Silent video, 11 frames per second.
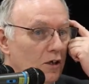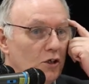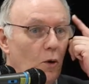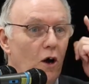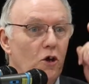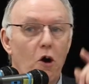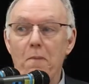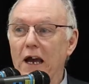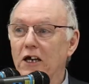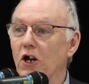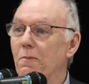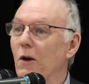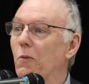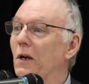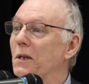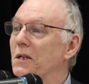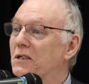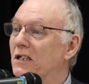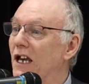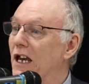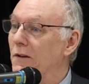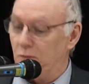So I'll go back and I'll be one of the
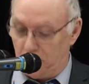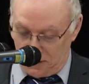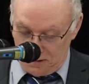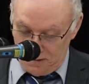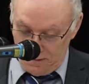slaves.